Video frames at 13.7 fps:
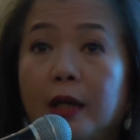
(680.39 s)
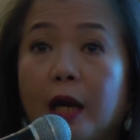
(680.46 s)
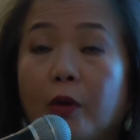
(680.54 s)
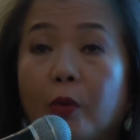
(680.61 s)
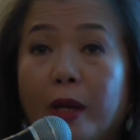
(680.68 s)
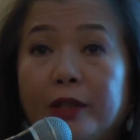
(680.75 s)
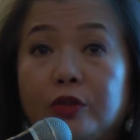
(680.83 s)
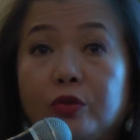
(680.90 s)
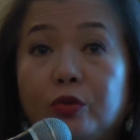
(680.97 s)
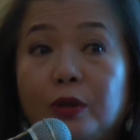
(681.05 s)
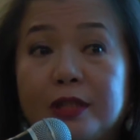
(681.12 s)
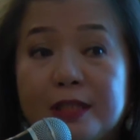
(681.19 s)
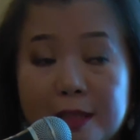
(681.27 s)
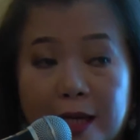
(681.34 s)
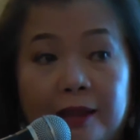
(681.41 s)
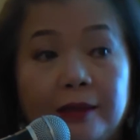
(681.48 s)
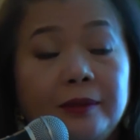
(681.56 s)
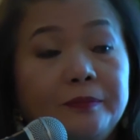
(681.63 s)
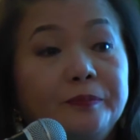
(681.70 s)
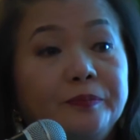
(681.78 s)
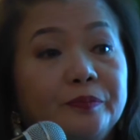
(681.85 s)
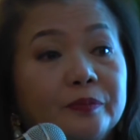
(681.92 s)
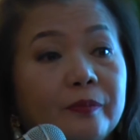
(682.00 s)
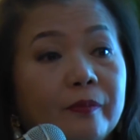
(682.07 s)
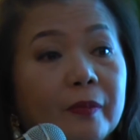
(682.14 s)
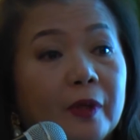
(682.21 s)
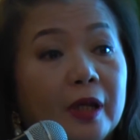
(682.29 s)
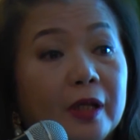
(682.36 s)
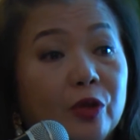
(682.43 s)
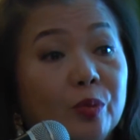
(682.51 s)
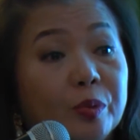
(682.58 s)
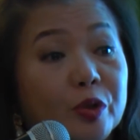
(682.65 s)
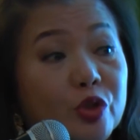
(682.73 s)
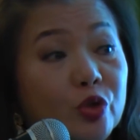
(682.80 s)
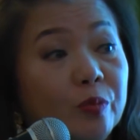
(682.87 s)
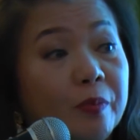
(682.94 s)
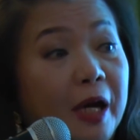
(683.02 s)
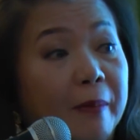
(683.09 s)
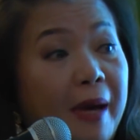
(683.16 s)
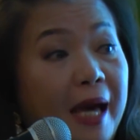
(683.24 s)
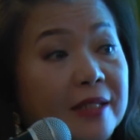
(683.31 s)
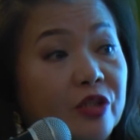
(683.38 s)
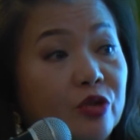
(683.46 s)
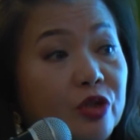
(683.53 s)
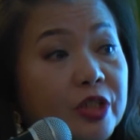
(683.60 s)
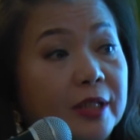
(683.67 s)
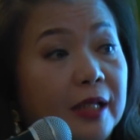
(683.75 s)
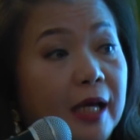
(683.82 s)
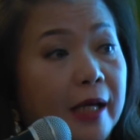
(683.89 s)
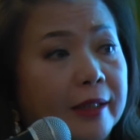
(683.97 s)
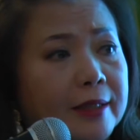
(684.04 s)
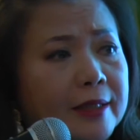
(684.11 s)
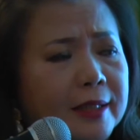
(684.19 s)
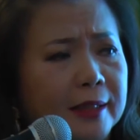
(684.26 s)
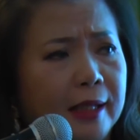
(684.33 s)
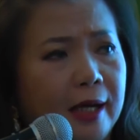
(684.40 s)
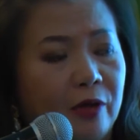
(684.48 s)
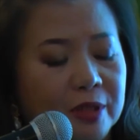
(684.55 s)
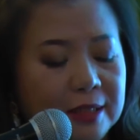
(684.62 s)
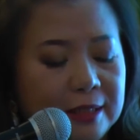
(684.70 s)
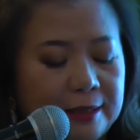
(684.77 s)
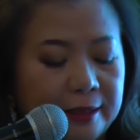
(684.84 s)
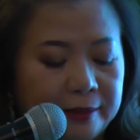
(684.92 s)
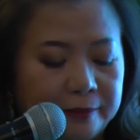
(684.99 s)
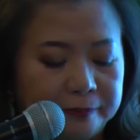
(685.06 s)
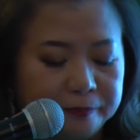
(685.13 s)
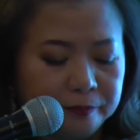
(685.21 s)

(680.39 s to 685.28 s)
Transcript: I went to LaSalle to pursue my master's in guidance and counseling.